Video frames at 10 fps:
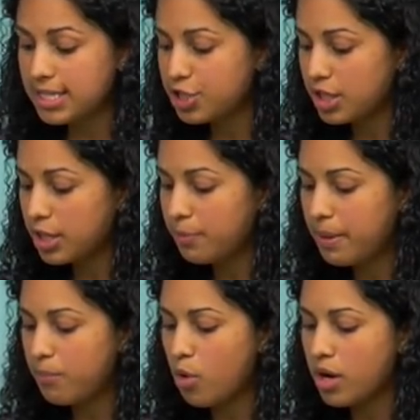stitch a little
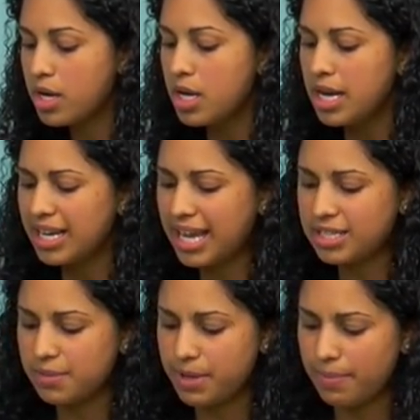bit more, get it
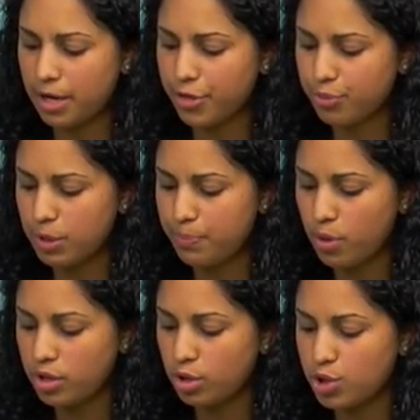to be about a
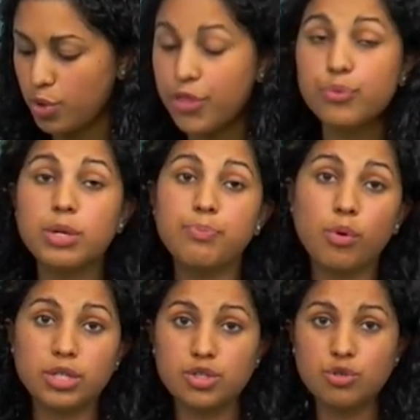3.0 to a
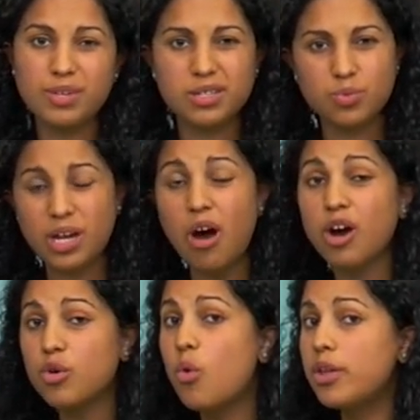3.2 because we are
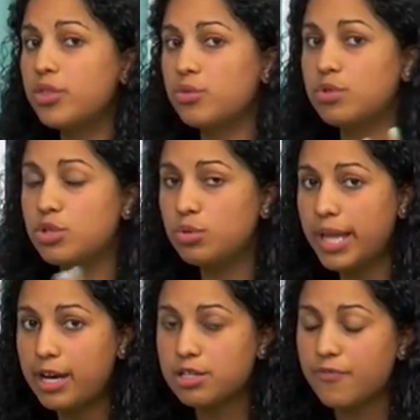going through 2
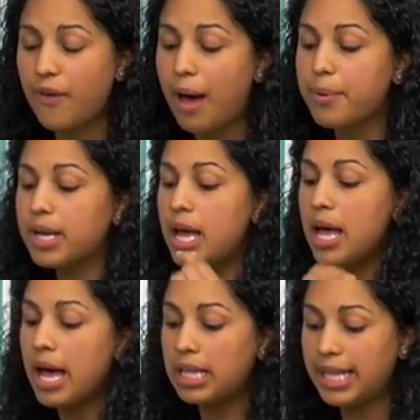layers of fabric,
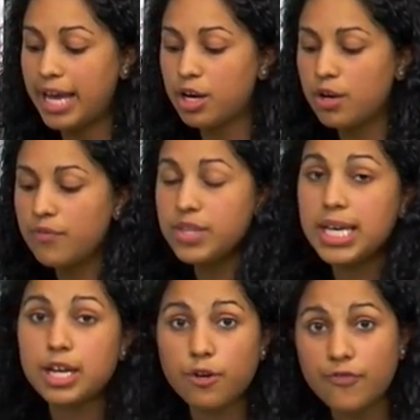a layer of the
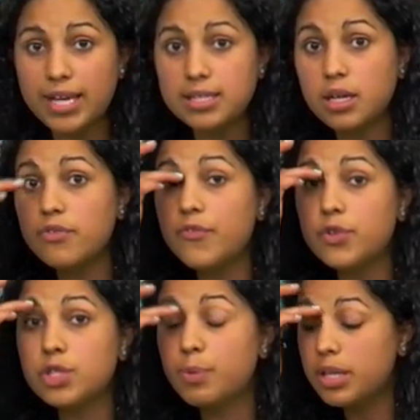interfacing, of the
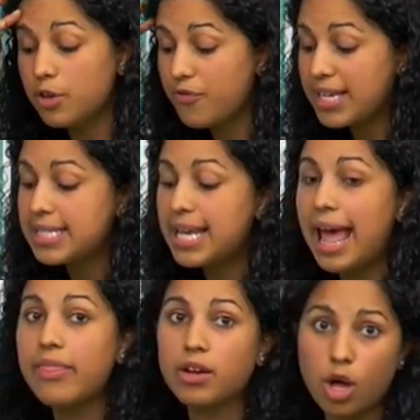fusible interfacing,
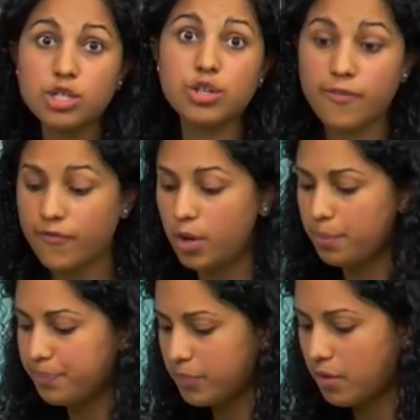and then also the foam,
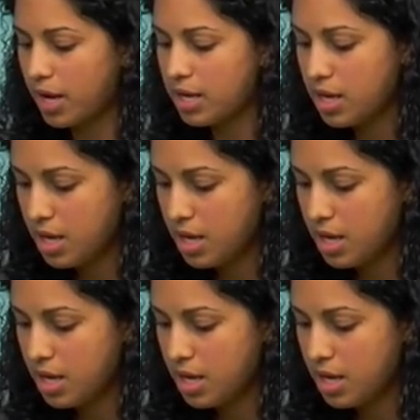all right?